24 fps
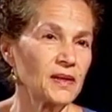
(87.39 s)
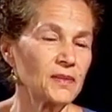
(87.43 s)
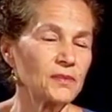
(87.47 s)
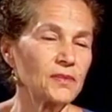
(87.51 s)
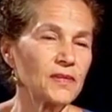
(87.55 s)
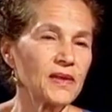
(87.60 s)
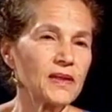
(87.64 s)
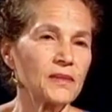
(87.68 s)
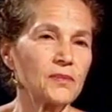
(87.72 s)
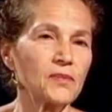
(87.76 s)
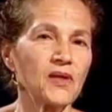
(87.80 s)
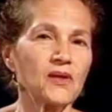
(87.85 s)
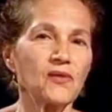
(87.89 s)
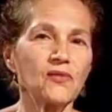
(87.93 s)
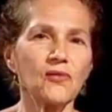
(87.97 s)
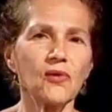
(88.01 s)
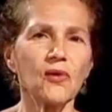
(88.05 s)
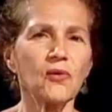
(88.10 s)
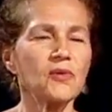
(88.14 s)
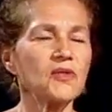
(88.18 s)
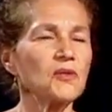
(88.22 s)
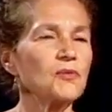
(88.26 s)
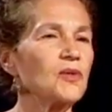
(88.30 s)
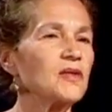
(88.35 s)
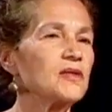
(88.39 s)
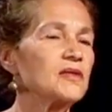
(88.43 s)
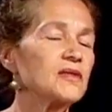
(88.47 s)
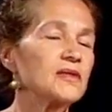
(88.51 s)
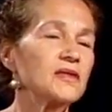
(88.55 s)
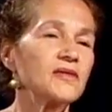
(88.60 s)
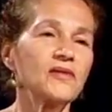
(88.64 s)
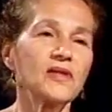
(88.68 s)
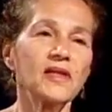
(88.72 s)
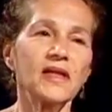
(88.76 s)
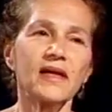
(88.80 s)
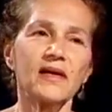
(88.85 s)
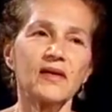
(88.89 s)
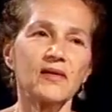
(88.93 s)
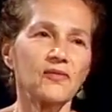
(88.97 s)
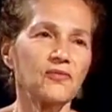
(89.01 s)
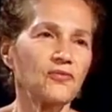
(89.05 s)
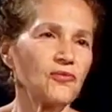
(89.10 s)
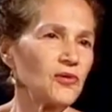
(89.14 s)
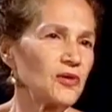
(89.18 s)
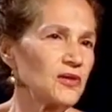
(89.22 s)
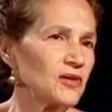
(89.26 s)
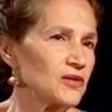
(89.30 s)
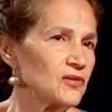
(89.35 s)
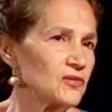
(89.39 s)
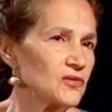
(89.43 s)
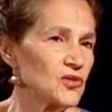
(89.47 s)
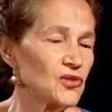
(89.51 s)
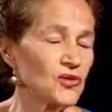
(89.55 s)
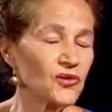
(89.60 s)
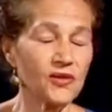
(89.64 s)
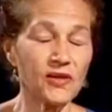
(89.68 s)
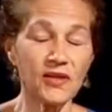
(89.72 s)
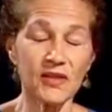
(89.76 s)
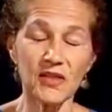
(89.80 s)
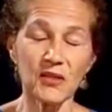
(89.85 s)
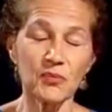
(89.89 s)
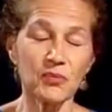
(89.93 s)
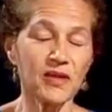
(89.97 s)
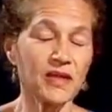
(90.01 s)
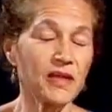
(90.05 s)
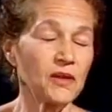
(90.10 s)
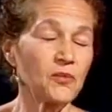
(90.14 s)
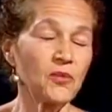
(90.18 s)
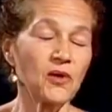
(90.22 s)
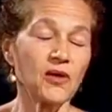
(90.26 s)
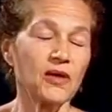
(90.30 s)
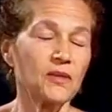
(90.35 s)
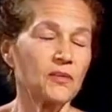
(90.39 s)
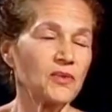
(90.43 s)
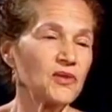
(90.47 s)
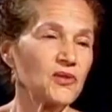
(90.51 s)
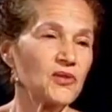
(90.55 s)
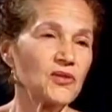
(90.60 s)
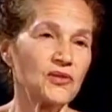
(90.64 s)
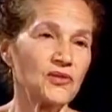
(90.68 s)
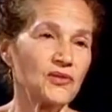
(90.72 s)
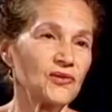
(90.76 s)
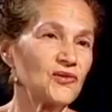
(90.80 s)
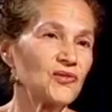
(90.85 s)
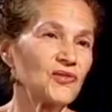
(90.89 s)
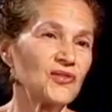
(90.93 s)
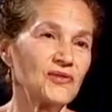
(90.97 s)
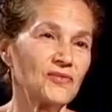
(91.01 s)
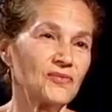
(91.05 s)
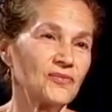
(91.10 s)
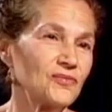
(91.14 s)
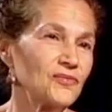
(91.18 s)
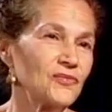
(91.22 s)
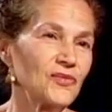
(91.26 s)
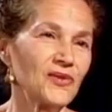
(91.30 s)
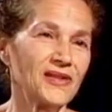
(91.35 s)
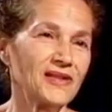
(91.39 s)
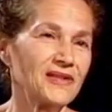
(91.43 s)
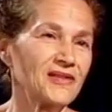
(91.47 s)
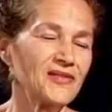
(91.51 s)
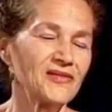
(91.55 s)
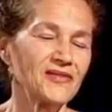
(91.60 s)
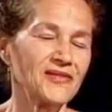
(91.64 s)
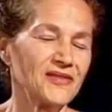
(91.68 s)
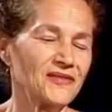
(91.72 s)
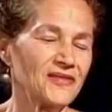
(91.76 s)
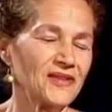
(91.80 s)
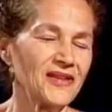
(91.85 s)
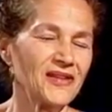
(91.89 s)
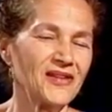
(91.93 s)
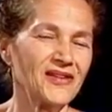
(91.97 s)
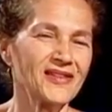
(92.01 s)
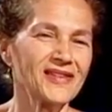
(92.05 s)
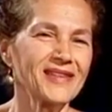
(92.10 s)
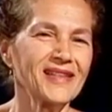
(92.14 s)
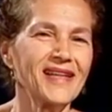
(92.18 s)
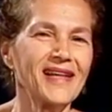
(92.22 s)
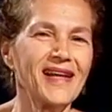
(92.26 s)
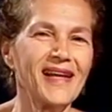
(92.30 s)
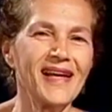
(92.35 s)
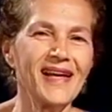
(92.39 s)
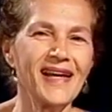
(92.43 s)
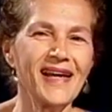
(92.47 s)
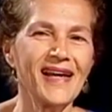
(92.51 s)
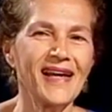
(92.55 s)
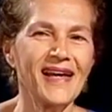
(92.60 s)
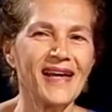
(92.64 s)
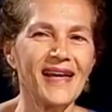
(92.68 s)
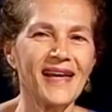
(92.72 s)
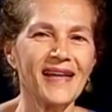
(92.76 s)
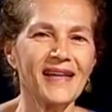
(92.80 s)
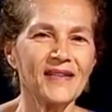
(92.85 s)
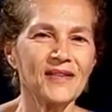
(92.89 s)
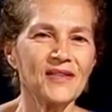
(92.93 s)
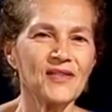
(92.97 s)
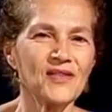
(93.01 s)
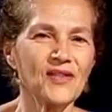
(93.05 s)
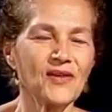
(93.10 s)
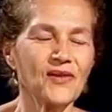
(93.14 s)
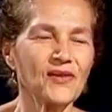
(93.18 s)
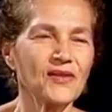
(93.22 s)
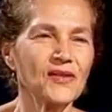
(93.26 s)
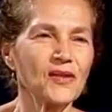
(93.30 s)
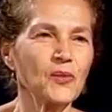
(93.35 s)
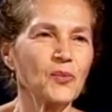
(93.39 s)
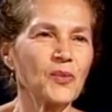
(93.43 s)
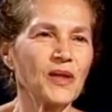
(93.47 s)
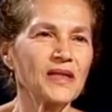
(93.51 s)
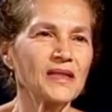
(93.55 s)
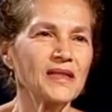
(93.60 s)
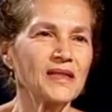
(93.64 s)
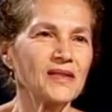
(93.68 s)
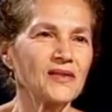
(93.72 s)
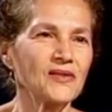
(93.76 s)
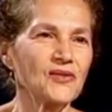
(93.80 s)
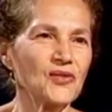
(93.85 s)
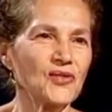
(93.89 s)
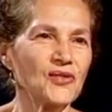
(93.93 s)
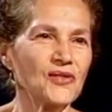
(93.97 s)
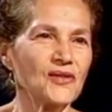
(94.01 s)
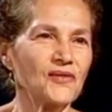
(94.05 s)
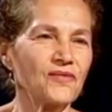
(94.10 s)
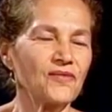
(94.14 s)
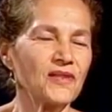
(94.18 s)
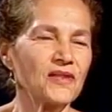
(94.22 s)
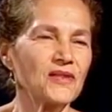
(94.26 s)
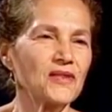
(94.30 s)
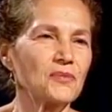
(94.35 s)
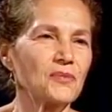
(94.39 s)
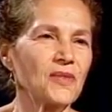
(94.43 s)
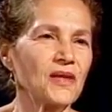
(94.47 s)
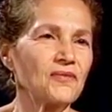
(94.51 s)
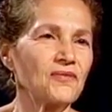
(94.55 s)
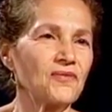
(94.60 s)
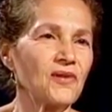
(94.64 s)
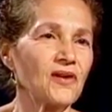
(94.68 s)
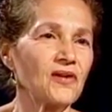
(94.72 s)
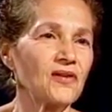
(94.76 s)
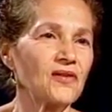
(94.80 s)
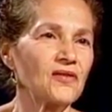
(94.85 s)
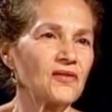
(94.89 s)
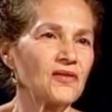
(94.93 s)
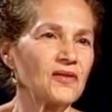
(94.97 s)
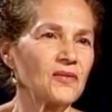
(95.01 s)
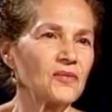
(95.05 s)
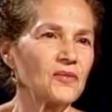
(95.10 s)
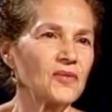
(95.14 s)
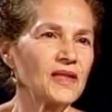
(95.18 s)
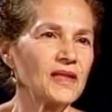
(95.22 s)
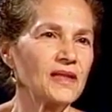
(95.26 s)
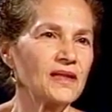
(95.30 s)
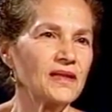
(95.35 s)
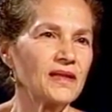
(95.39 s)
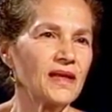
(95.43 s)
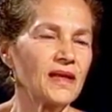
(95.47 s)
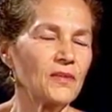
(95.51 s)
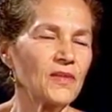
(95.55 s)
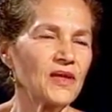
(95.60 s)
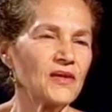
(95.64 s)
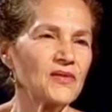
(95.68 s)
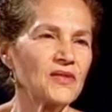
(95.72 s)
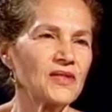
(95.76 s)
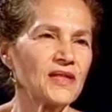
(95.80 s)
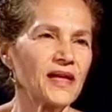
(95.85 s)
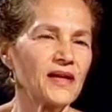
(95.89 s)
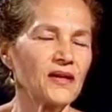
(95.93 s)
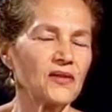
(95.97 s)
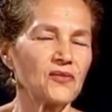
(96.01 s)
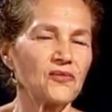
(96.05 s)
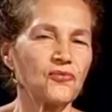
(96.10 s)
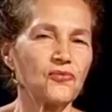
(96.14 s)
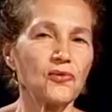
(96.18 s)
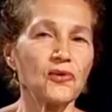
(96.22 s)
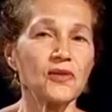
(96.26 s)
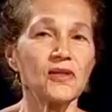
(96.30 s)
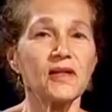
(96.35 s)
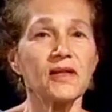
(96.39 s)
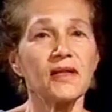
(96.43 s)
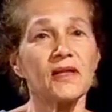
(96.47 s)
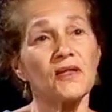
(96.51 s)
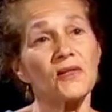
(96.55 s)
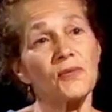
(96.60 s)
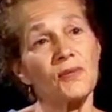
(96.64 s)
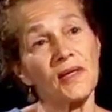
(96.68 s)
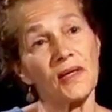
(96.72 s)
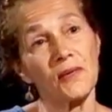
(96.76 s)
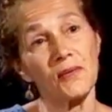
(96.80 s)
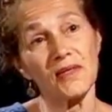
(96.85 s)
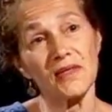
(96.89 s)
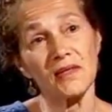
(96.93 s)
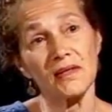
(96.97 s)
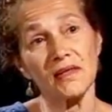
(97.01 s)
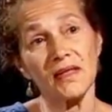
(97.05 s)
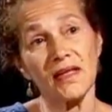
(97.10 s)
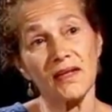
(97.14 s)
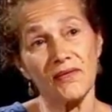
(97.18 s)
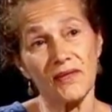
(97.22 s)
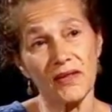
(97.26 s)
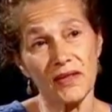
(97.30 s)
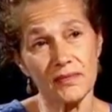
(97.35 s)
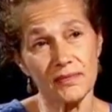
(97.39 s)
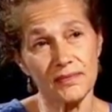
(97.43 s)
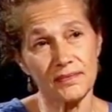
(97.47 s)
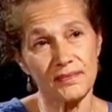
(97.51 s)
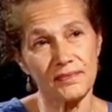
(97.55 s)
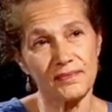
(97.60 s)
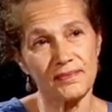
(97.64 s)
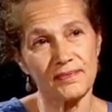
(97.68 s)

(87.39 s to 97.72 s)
My mother always wanted to live in California. She couldn't explain why, but she knew she wanted to live here. And so little by little, she convinced my father, and we came out to California. That's when I was 11.